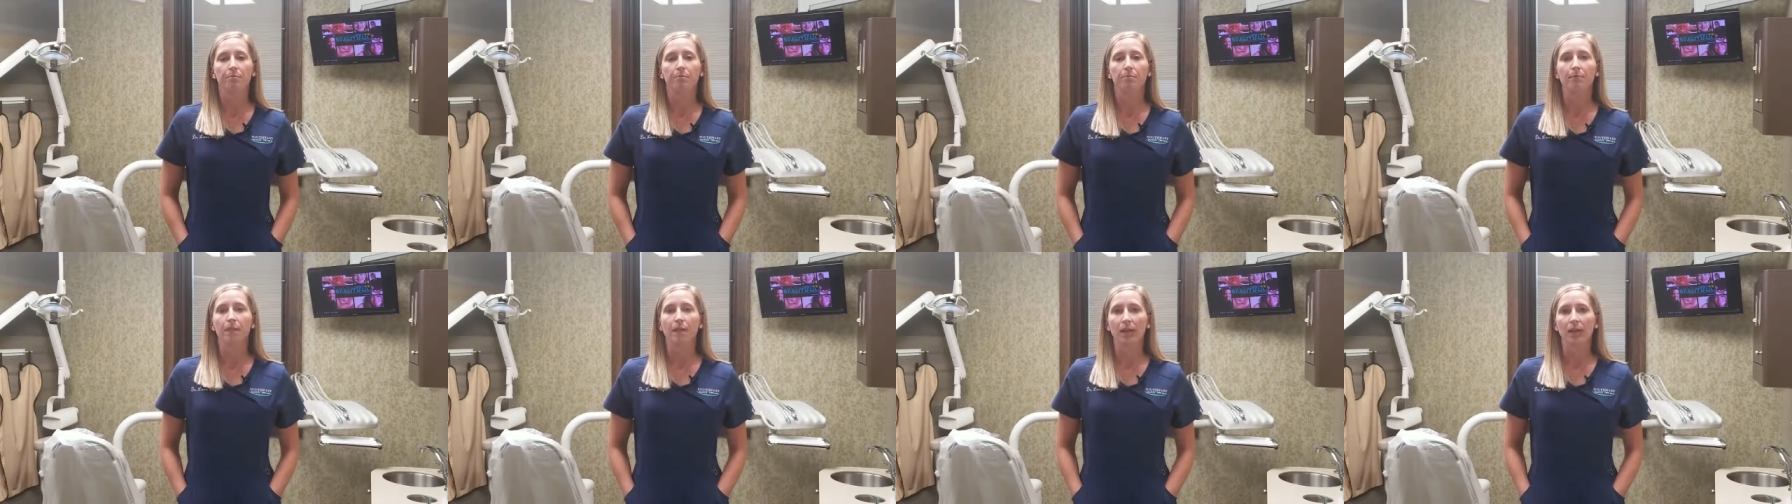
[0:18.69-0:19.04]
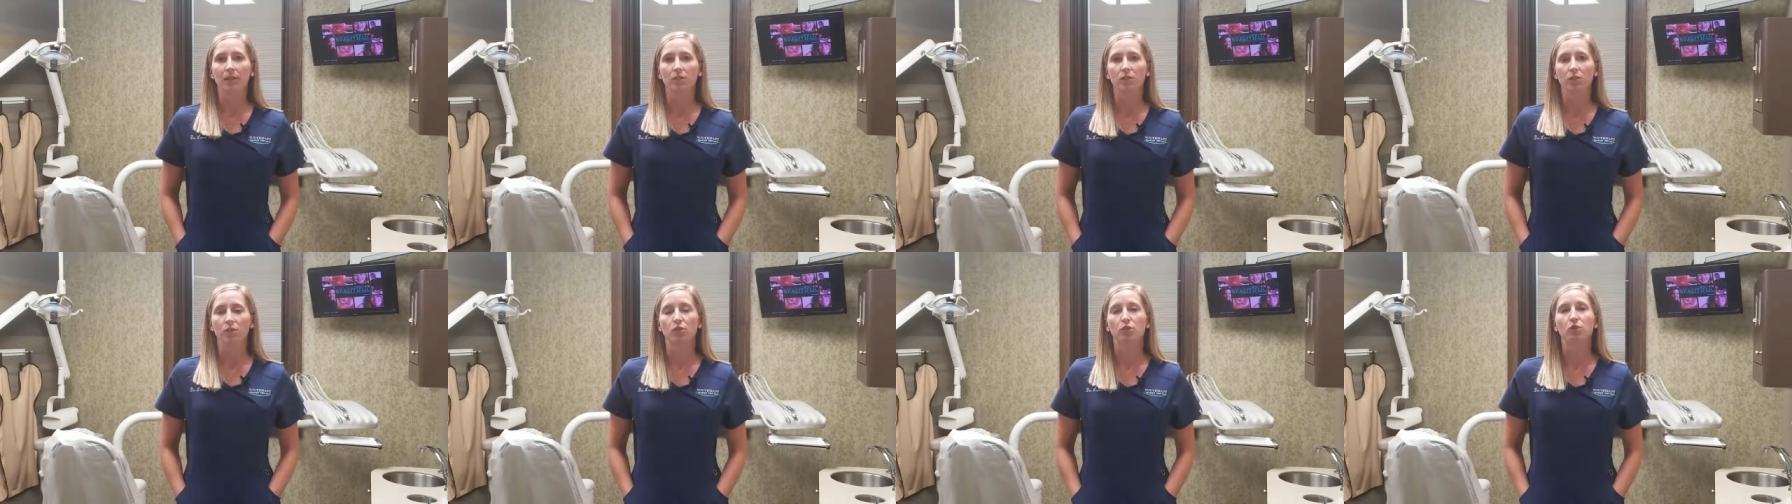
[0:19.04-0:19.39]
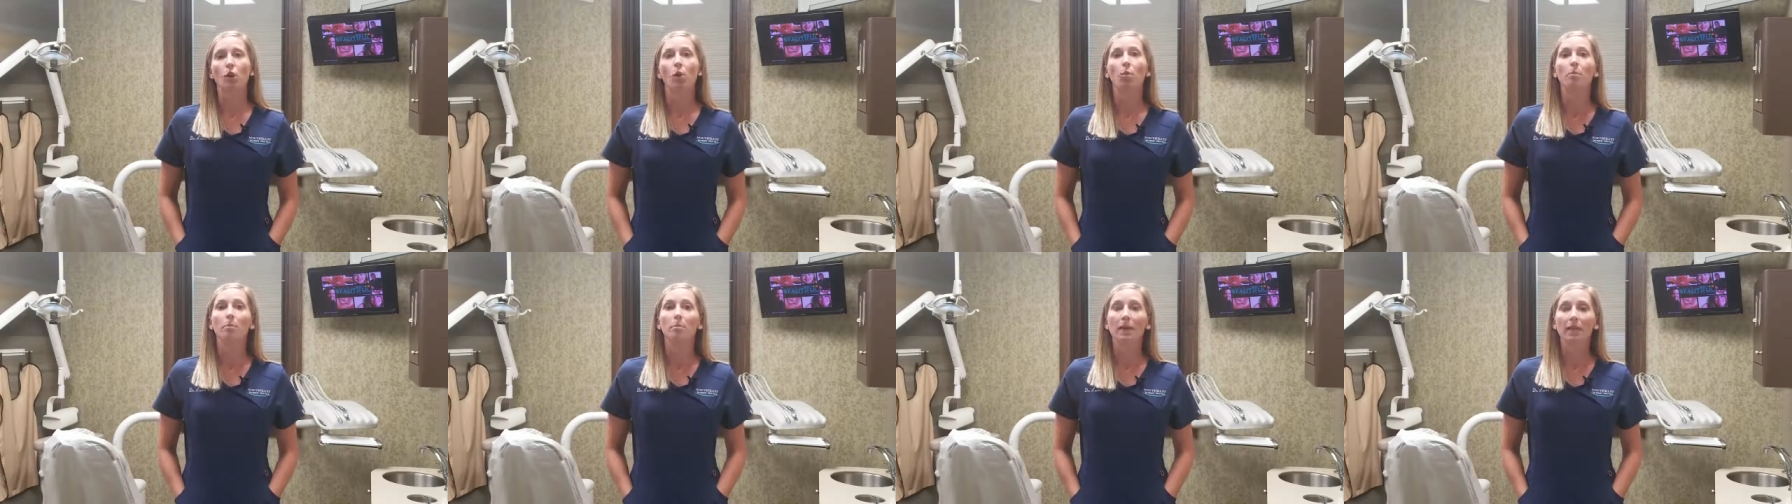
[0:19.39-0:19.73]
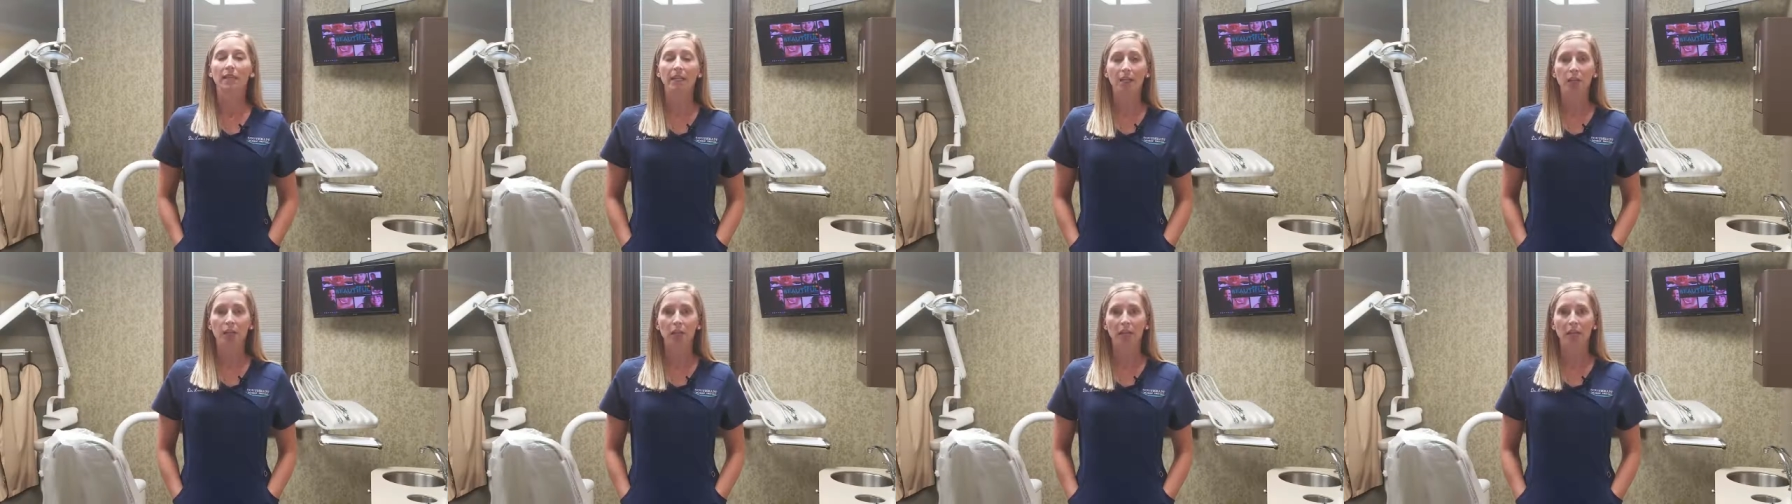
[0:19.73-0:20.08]
because there's so
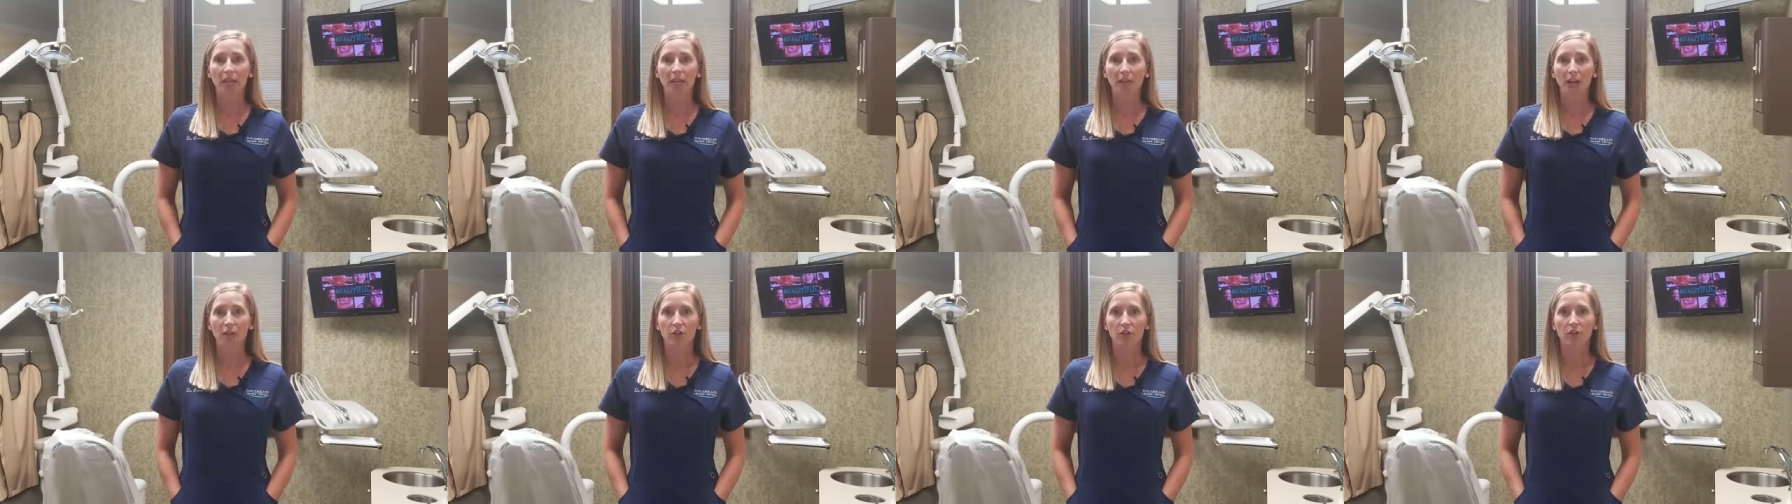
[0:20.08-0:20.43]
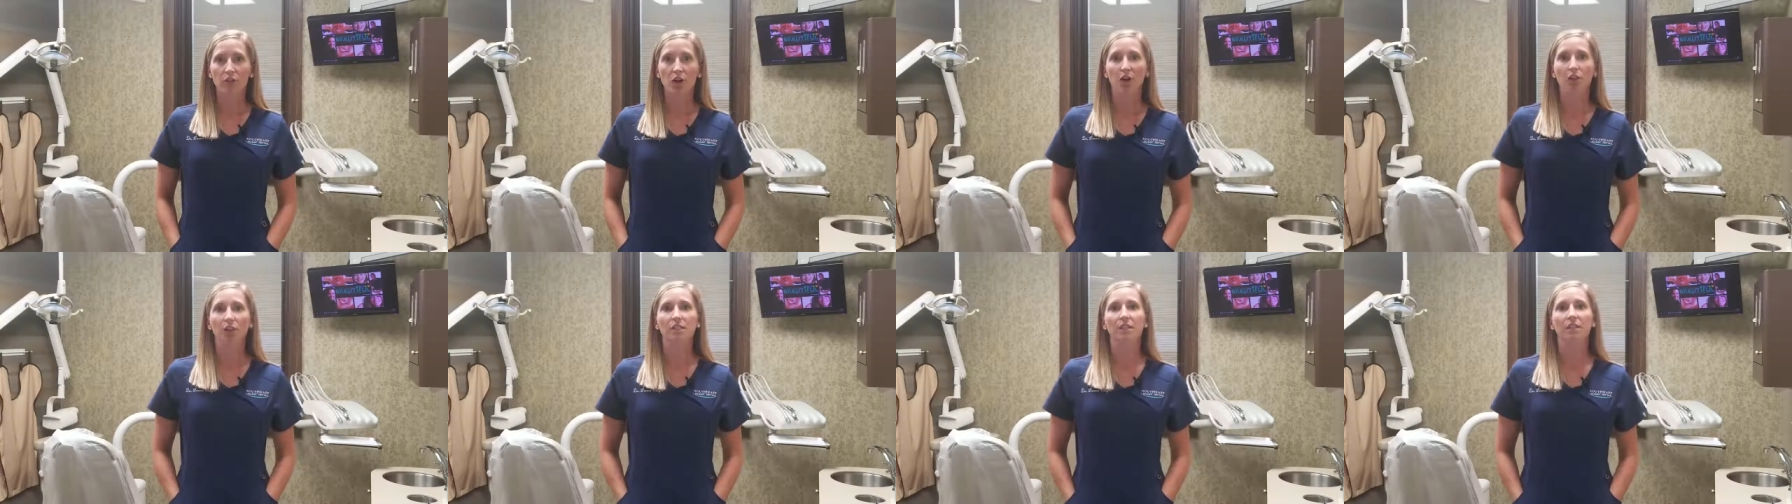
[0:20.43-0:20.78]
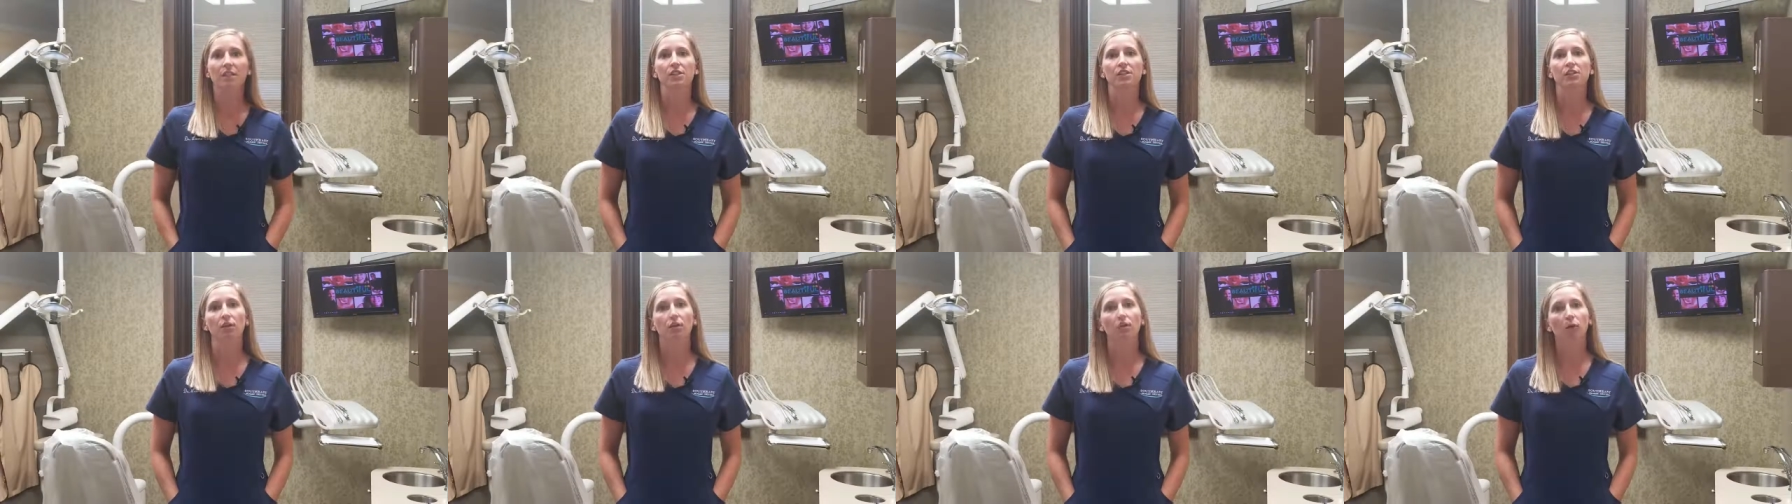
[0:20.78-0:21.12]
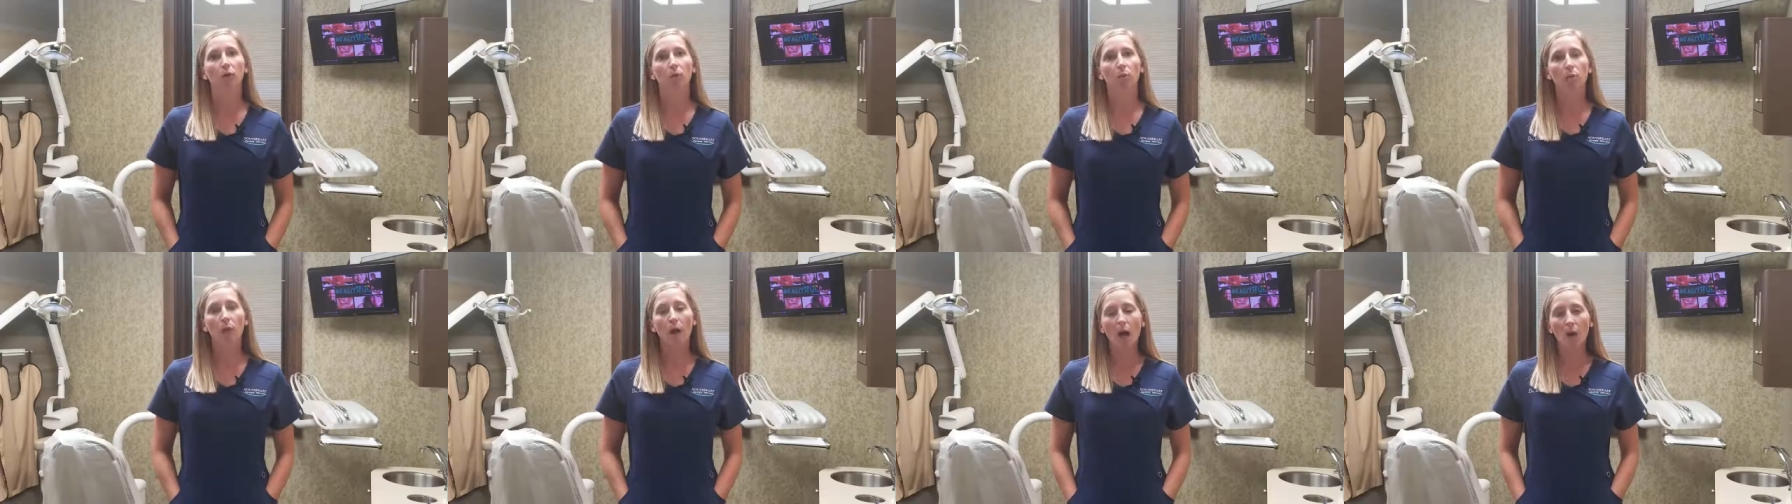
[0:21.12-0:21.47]
many over-the-counter guards, it gets
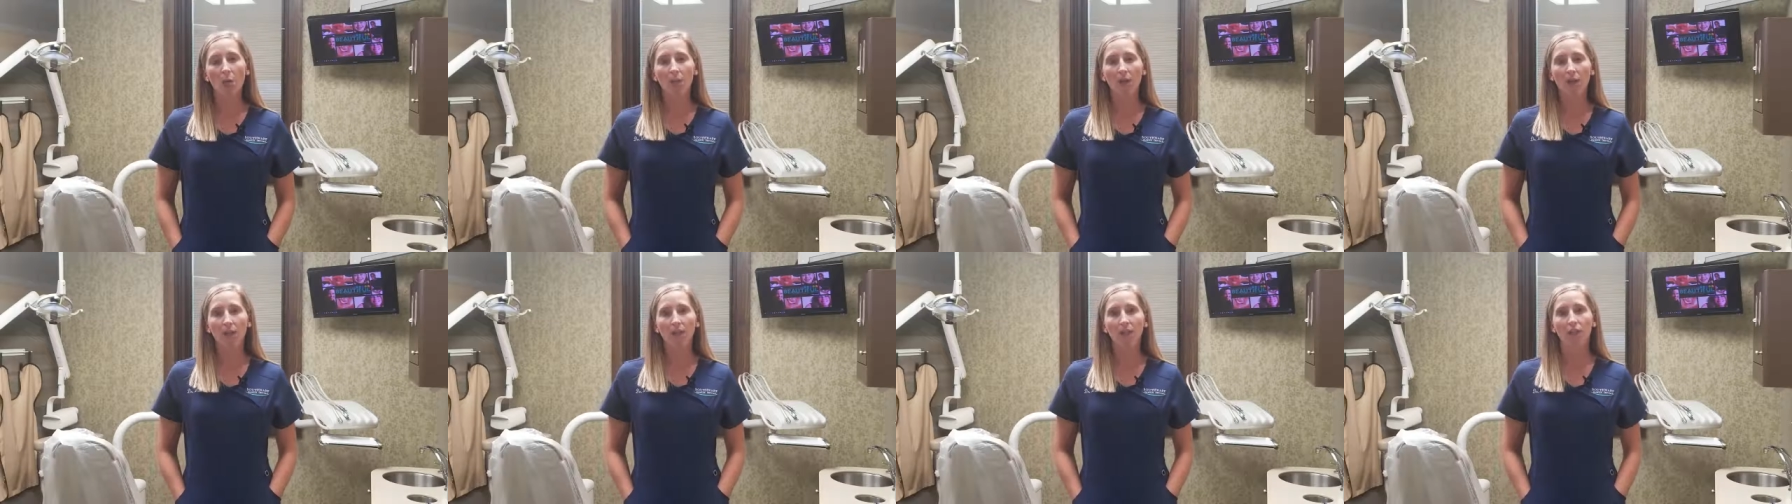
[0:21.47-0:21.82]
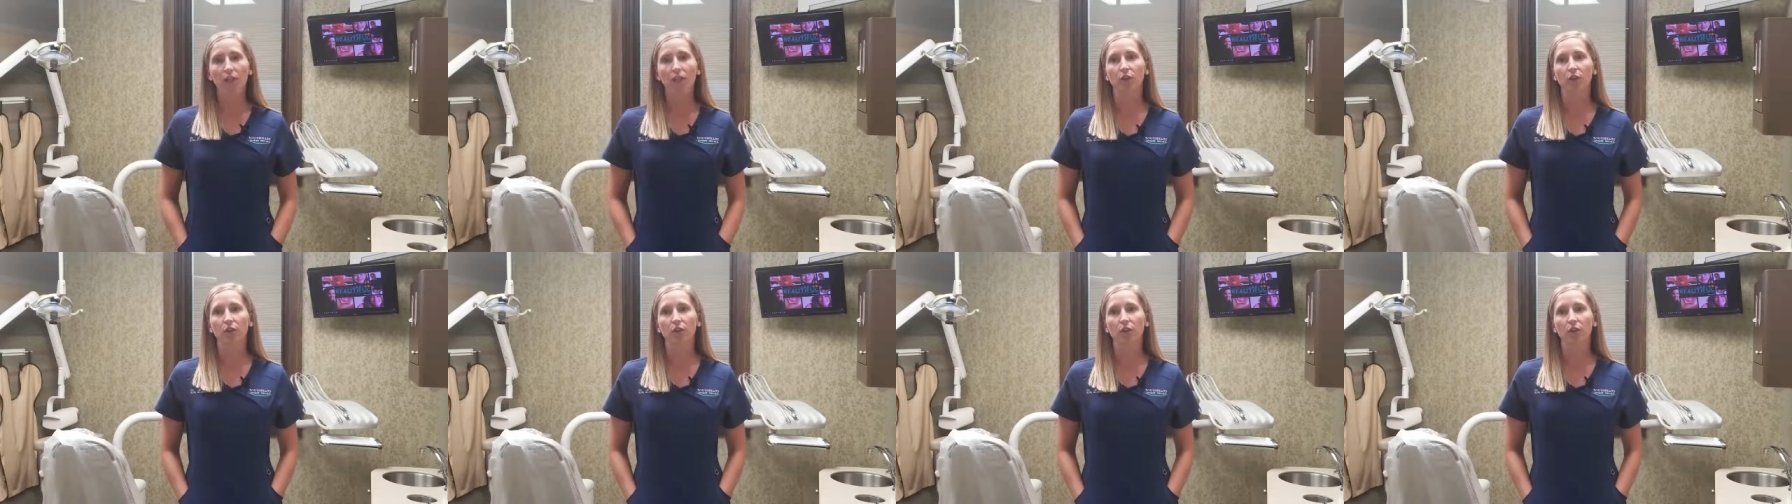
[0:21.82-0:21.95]
overwhelming.